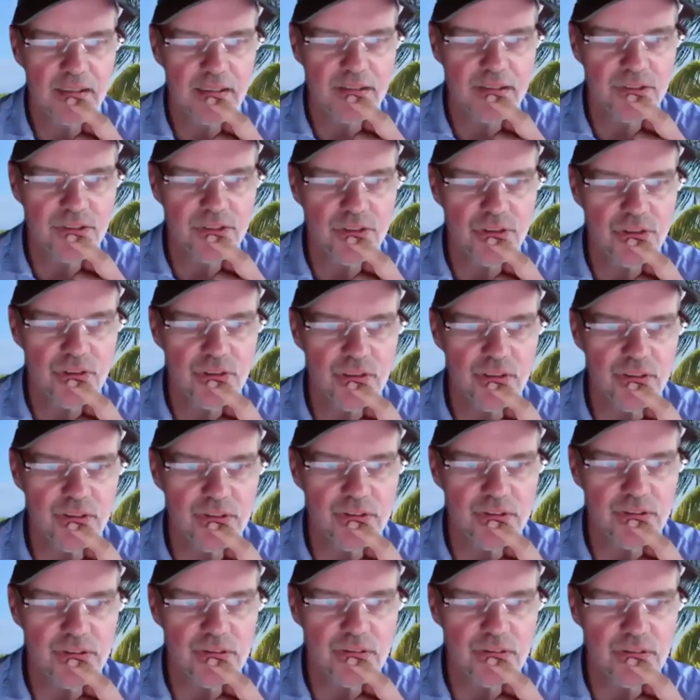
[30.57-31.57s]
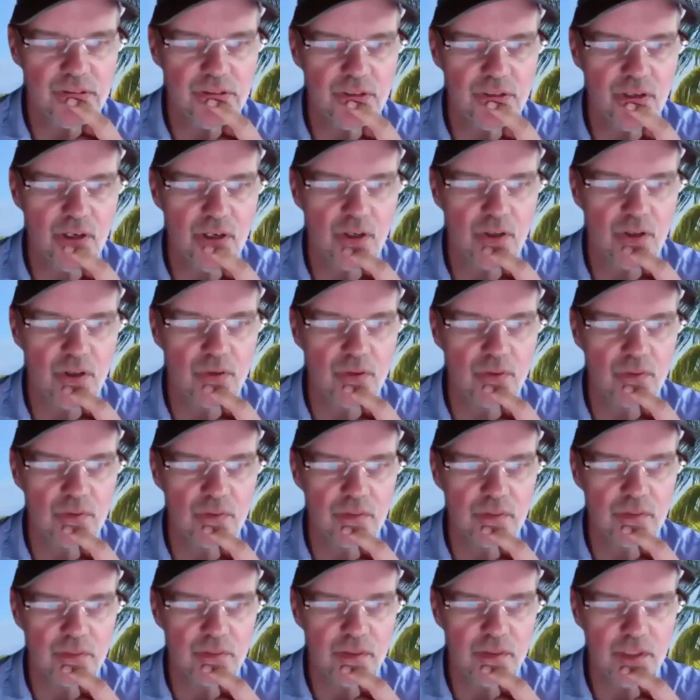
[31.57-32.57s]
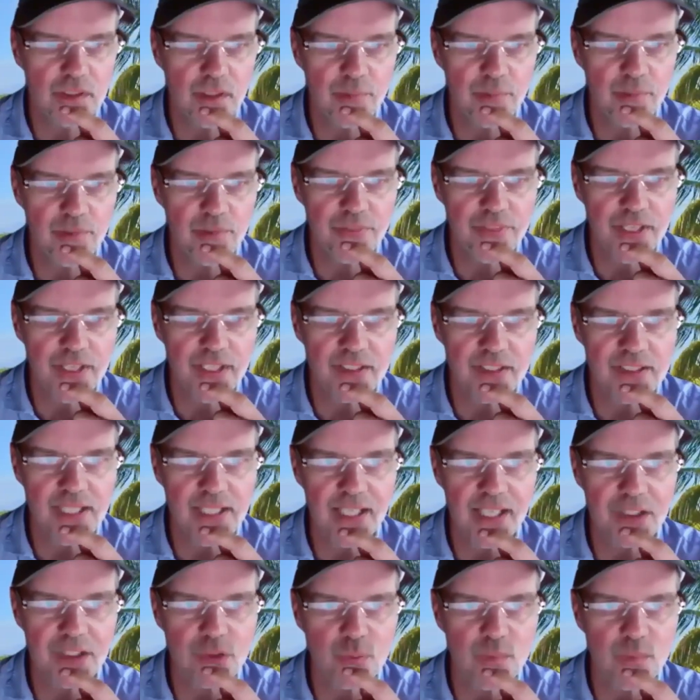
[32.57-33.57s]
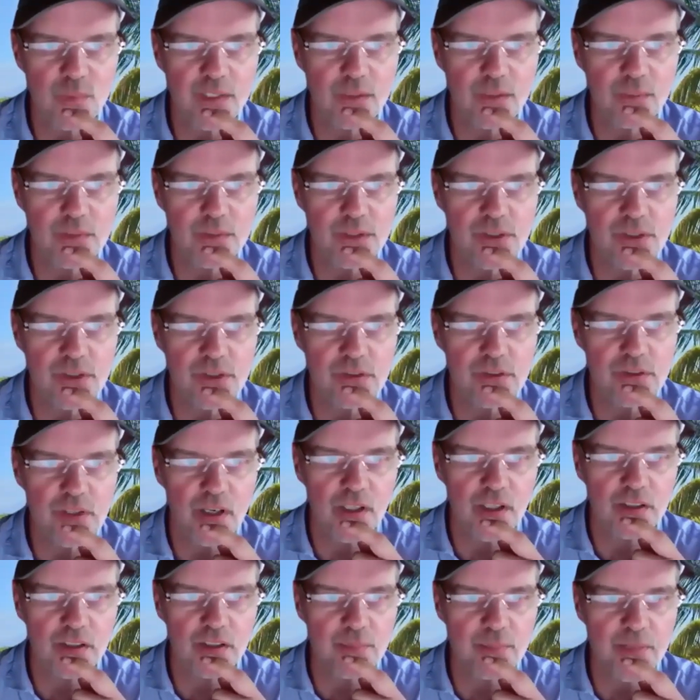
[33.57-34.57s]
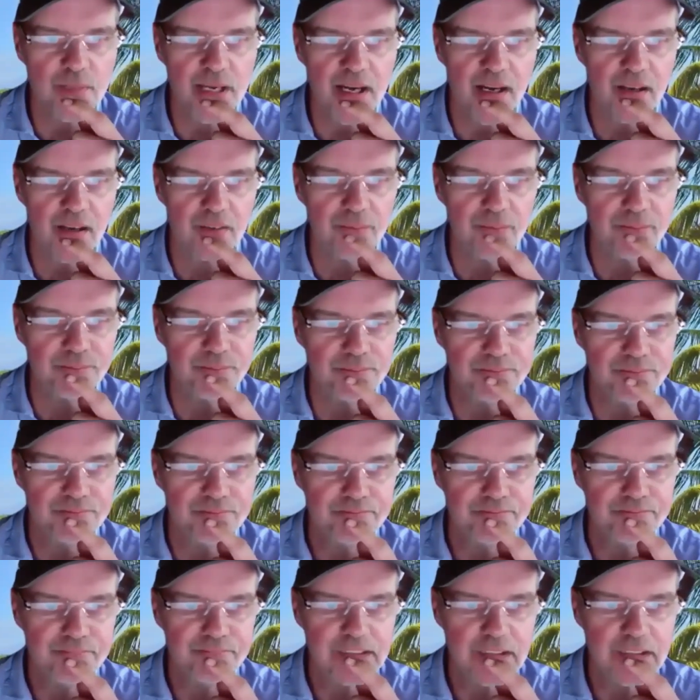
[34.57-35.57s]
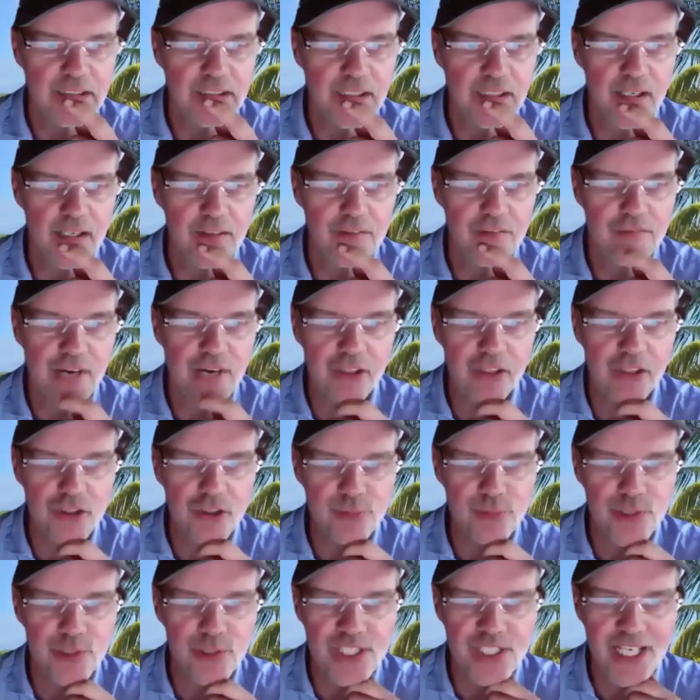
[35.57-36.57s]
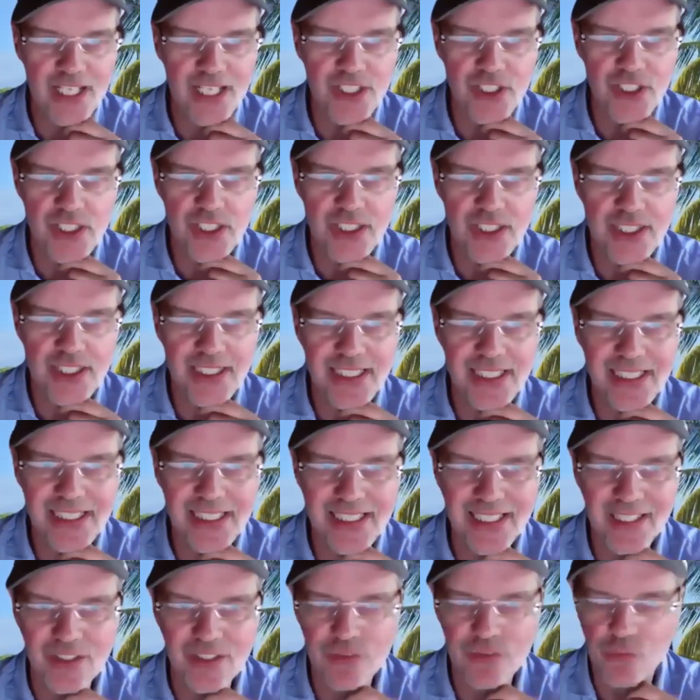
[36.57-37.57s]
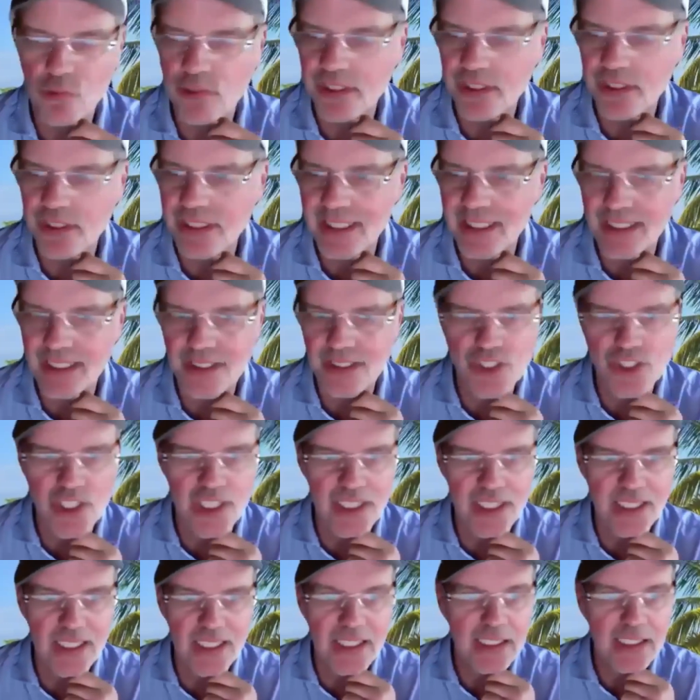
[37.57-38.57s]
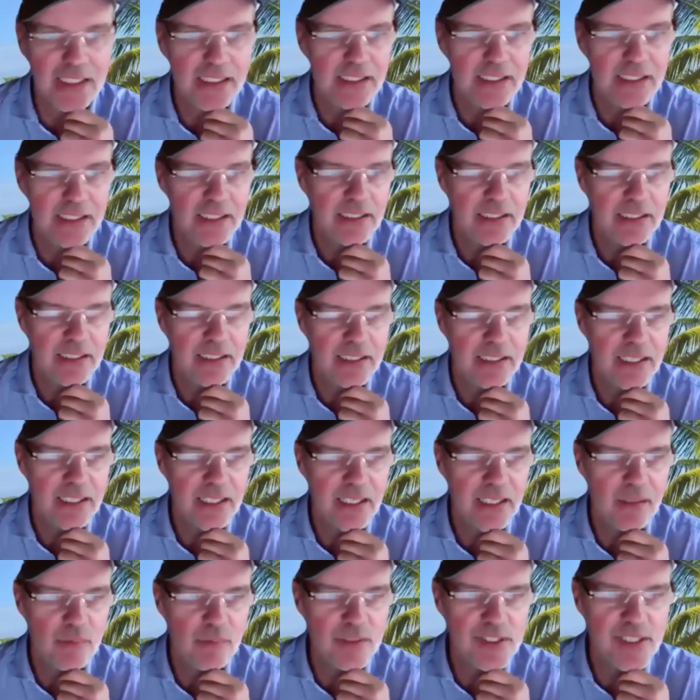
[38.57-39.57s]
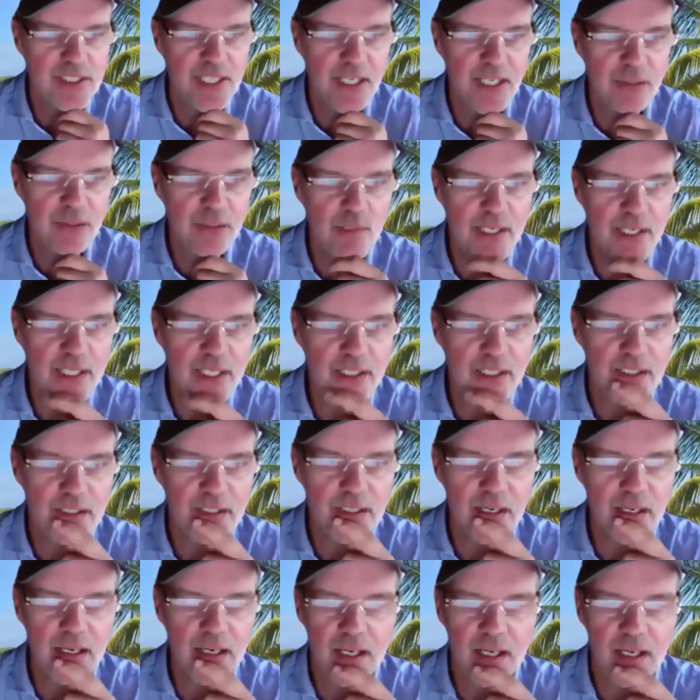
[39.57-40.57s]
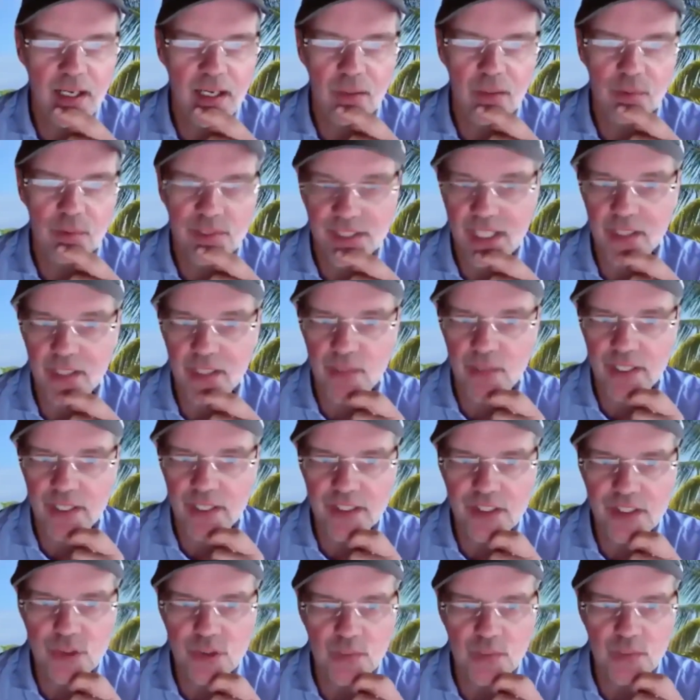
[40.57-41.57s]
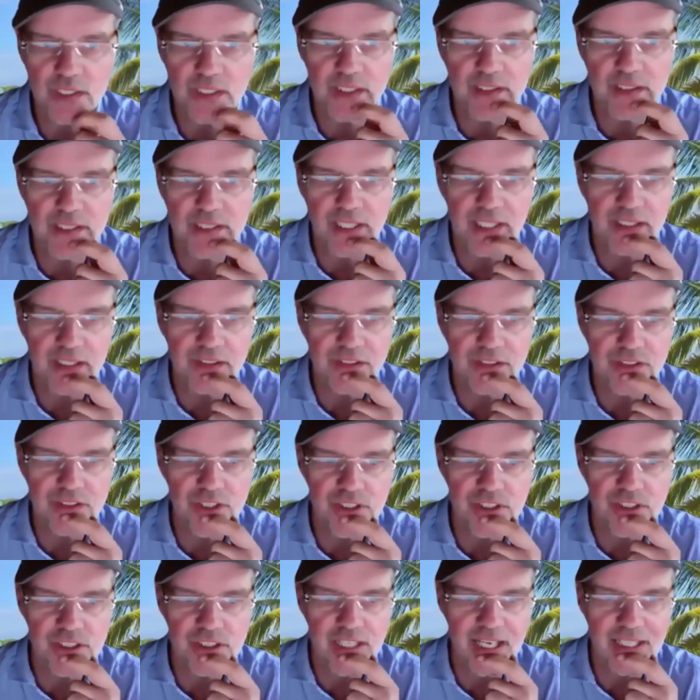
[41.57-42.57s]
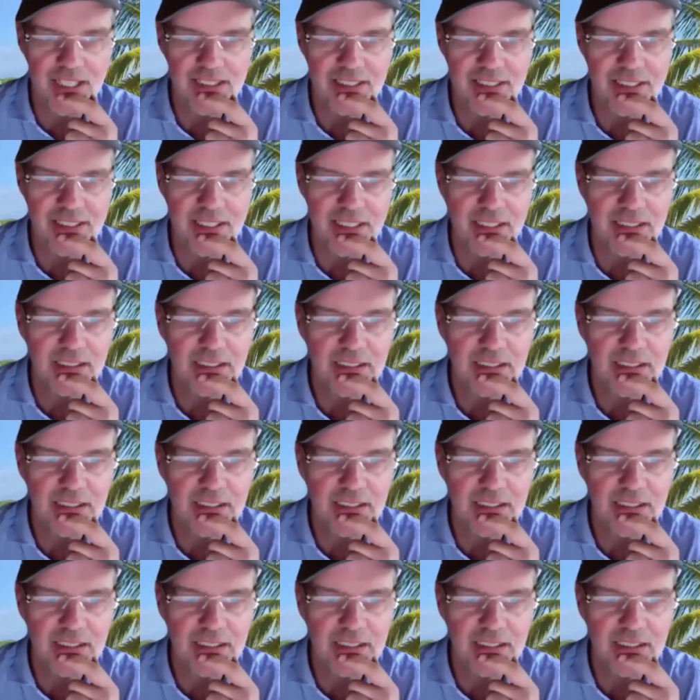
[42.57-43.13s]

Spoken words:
do this. So a couple of things. Last week we talked about the virus mutation D614G. We're segueing this week into antigen testing.